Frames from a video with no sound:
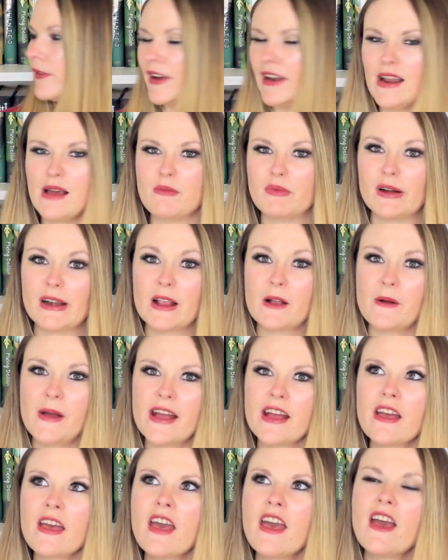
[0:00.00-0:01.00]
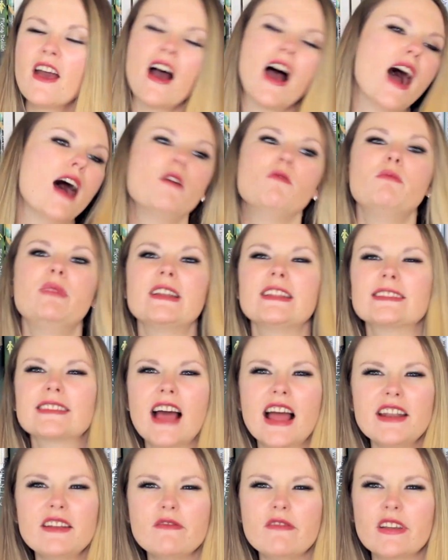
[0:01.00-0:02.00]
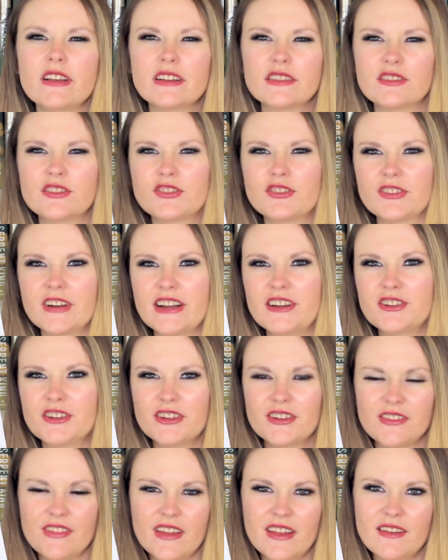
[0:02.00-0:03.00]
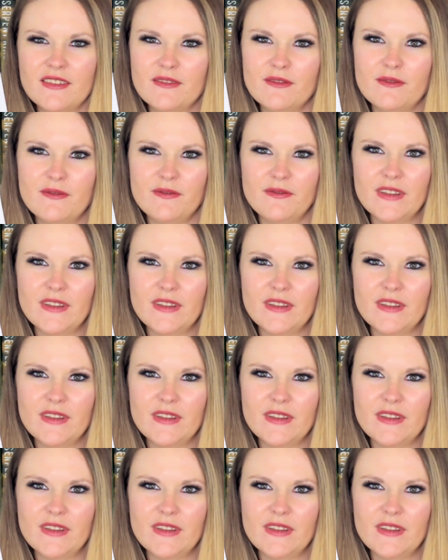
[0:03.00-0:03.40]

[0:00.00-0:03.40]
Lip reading: read it pretty quick. But it's kind of like a stranger than